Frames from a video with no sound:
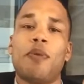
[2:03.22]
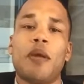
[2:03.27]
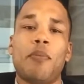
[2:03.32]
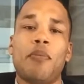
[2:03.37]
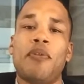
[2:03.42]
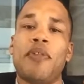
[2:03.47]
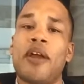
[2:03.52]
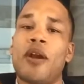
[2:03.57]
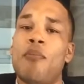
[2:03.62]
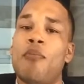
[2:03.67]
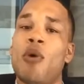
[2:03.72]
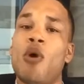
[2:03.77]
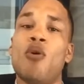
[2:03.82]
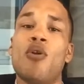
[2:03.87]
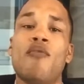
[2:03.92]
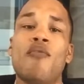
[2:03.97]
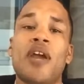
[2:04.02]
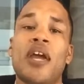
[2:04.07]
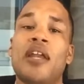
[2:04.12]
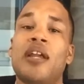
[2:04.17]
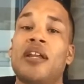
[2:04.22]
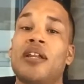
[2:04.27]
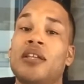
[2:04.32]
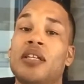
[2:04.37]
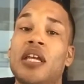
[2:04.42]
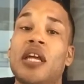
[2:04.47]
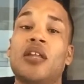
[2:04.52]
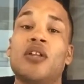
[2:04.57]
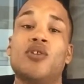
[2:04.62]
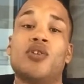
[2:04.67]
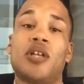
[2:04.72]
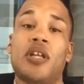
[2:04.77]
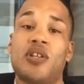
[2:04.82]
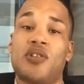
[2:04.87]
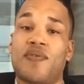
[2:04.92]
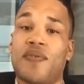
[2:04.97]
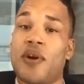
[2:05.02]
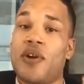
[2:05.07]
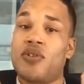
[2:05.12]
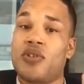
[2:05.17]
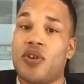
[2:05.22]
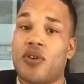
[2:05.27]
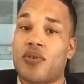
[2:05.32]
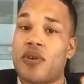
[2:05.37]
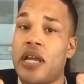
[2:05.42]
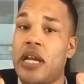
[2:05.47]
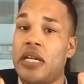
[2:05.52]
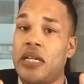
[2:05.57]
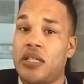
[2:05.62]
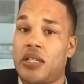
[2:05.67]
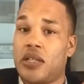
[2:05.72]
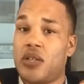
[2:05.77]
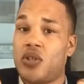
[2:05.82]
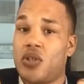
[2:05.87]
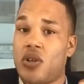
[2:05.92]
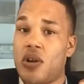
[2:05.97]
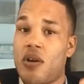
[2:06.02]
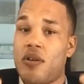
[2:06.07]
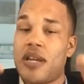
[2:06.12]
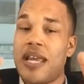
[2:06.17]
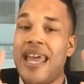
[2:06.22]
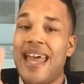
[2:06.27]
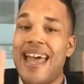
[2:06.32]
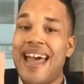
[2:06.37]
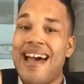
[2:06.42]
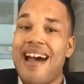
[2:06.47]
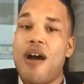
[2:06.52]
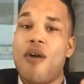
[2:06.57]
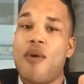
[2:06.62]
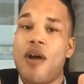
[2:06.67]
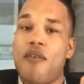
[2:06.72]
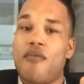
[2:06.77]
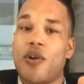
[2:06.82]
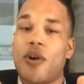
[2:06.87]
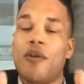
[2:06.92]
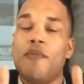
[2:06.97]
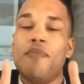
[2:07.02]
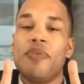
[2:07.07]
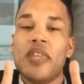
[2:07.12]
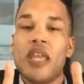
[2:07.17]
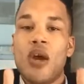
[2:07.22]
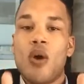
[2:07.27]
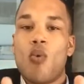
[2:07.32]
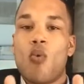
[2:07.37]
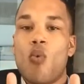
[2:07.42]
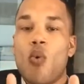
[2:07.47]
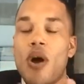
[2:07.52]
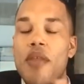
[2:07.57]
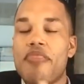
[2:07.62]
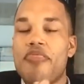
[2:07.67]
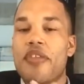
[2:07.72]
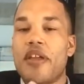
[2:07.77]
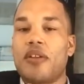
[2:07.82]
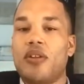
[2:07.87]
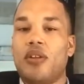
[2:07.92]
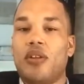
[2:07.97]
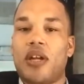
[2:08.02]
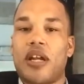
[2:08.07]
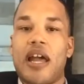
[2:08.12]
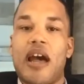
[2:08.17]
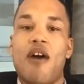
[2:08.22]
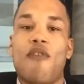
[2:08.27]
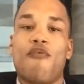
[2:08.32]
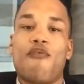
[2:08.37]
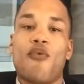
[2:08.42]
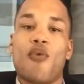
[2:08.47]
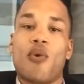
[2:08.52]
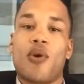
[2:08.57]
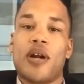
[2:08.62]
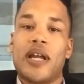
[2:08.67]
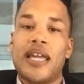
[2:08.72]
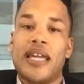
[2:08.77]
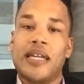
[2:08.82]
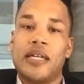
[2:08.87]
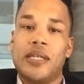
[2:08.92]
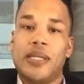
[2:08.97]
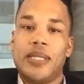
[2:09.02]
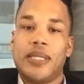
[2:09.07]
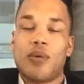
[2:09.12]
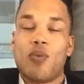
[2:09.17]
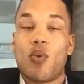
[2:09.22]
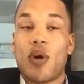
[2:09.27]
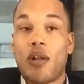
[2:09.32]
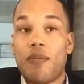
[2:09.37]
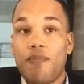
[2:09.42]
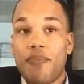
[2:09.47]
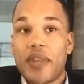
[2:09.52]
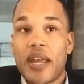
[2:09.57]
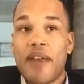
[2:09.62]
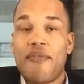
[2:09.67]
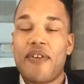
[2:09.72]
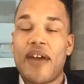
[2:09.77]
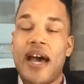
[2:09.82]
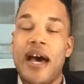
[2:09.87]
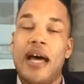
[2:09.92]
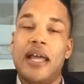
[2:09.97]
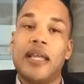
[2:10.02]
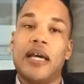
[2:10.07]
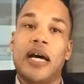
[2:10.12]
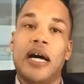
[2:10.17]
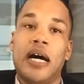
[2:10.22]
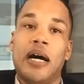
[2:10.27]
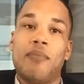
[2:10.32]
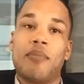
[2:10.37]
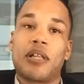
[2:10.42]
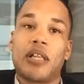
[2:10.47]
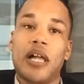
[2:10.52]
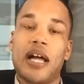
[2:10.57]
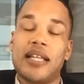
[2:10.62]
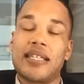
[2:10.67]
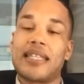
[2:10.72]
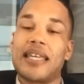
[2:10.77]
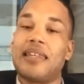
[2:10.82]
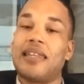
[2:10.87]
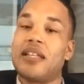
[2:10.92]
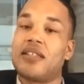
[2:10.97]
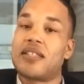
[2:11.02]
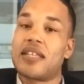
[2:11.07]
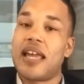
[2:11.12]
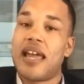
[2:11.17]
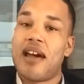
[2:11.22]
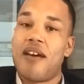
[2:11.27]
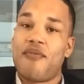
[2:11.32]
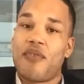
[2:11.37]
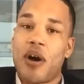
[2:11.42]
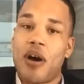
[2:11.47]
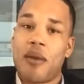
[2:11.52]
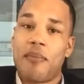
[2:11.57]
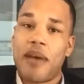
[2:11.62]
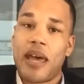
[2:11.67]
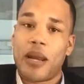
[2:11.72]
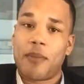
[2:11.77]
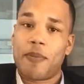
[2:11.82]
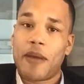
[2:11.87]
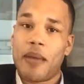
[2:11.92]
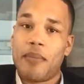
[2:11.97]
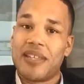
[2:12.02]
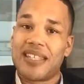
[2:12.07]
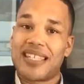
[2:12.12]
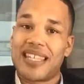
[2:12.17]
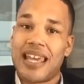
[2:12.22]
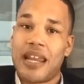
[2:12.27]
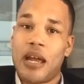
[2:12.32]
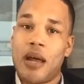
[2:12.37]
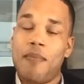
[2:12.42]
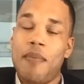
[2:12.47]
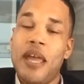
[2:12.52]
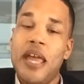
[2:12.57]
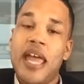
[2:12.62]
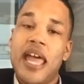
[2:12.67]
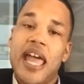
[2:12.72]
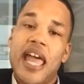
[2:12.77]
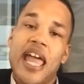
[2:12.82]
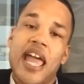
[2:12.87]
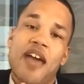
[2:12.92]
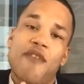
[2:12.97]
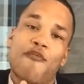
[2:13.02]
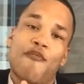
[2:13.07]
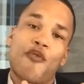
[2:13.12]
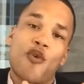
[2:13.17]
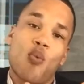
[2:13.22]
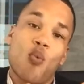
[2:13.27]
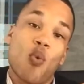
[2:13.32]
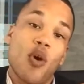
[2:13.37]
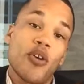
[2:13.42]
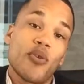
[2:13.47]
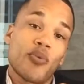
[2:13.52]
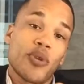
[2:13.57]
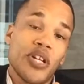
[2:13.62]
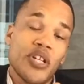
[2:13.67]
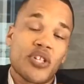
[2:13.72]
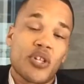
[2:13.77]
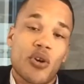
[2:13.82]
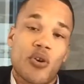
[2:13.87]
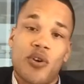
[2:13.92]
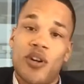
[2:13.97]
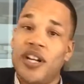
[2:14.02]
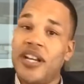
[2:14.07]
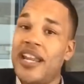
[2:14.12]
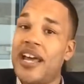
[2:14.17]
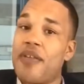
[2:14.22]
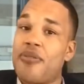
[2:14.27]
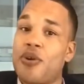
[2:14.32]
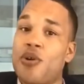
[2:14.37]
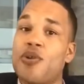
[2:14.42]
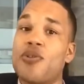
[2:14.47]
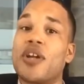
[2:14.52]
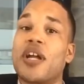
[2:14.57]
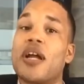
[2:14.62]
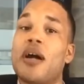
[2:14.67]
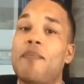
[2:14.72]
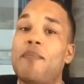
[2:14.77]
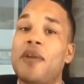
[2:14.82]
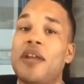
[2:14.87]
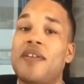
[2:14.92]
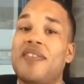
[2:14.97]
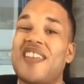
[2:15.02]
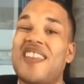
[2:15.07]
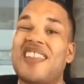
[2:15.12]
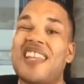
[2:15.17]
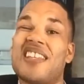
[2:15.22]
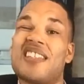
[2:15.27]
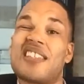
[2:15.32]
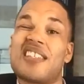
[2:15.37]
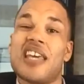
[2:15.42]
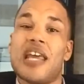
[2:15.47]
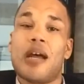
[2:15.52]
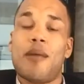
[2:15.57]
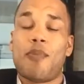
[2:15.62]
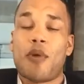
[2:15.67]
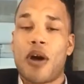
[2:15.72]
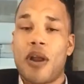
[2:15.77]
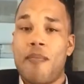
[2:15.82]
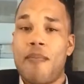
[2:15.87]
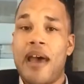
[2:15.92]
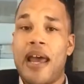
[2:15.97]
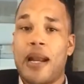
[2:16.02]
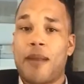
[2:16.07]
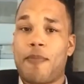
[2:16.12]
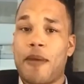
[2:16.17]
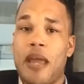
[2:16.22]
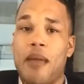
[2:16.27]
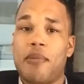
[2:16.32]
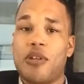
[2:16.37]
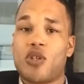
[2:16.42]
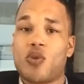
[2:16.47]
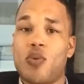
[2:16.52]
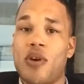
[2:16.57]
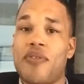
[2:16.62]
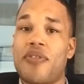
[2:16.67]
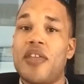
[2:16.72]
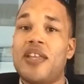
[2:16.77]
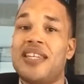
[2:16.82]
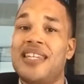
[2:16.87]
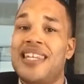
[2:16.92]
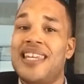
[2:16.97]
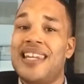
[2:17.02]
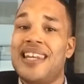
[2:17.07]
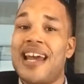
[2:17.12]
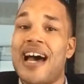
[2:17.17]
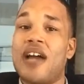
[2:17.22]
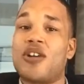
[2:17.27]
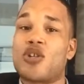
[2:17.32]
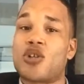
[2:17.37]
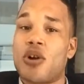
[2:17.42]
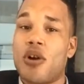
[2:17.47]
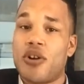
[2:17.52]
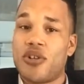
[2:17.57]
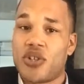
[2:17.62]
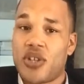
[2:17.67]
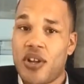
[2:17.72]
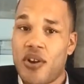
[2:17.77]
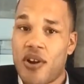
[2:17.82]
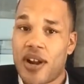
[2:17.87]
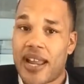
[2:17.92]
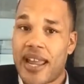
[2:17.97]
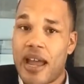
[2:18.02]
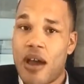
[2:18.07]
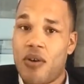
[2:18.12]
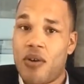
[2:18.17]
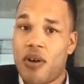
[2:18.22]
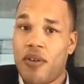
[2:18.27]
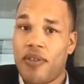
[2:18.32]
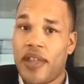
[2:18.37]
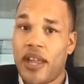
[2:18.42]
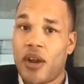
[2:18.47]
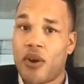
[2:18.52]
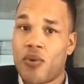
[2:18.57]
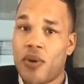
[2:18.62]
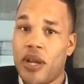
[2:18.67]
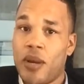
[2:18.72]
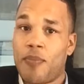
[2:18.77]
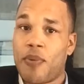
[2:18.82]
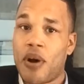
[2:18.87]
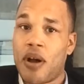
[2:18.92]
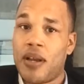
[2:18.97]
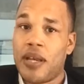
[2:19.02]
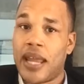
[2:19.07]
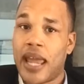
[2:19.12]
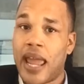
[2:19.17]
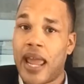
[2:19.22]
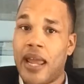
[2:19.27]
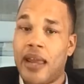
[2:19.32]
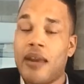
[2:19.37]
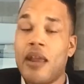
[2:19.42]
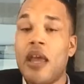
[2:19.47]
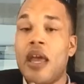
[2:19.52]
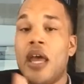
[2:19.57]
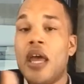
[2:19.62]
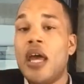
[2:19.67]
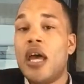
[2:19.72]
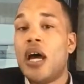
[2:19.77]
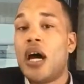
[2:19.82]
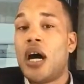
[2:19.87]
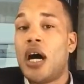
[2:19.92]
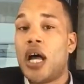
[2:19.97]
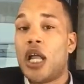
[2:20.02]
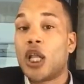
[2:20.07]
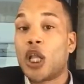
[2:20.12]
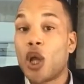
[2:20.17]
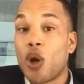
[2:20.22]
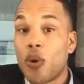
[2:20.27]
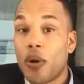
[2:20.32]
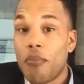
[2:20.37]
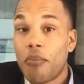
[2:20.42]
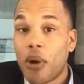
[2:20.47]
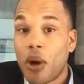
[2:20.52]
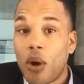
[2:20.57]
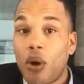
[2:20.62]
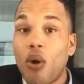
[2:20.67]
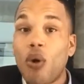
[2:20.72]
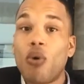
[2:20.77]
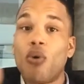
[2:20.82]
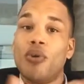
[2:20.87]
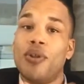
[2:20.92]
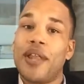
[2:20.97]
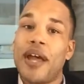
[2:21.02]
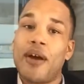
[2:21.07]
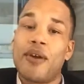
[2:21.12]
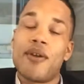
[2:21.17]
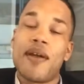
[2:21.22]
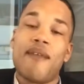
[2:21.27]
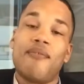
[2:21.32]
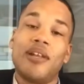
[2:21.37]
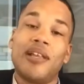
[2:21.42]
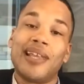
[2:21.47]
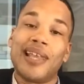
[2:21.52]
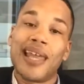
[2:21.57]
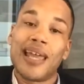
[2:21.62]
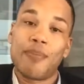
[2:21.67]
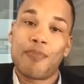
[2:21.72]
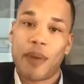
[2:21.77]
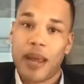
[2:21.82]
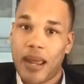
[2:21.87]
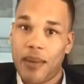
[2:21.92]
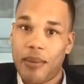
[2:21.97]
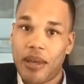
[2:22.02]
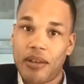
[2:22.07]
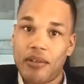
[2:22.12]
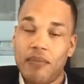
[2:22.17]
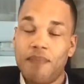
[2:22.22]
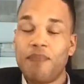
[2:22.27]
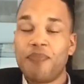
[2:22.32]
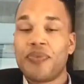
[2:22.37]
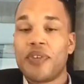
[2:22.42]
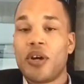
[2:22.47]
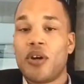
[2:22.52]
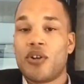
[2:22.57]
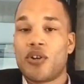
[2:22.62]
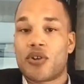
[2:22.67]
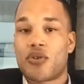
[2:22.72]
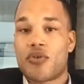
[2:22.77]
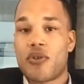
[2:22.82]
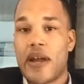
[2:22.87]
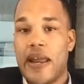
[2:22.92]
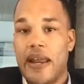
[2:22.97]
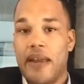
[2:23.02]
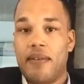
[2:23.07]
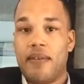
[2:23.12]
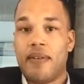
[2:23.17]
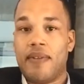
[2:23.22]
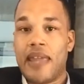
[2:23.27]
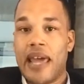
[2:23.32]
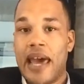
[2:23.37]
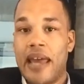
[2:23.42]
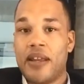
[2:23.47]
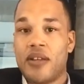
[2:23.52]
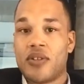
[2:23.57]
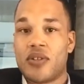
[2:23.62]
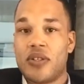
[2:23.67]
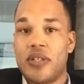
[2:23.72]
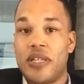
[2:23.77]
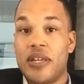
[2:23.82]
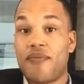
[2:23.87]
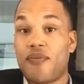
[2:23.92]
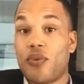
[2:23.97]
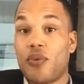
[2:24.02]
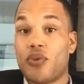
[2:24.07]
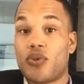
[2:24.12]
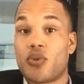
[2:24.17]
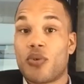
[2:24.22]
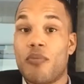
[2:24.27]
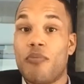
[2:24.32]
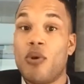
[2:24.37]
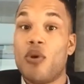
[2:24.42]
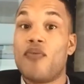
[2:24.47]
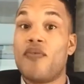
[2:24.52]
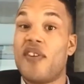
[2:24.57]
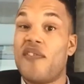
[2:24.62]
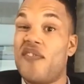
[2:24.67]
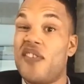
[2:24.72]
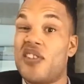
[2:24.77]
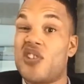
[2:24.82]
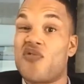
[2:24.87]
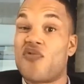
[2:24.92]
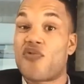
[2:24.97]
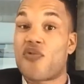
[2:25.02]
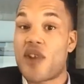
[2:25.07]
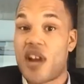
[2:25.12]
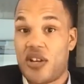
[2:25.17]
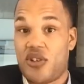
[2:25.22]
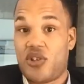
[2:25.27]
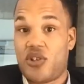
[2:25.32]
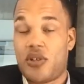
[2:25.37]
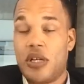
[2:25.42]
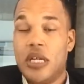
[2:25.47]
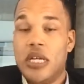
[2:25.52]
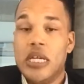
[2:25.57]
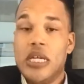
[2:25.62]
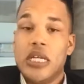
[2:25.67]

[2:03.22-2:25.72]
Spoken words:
people that are motivated and diligent as far as their credit is concerned. However, one thing to look out for is, I've had clients that, let's say, have automatic payments set up, and for one reason or another, the company that they set up automatic payments with did not charge their account on the agreed upon date. Lo and behold, now you have a late payment on your credit, and that is difficult to remove if it's fresh.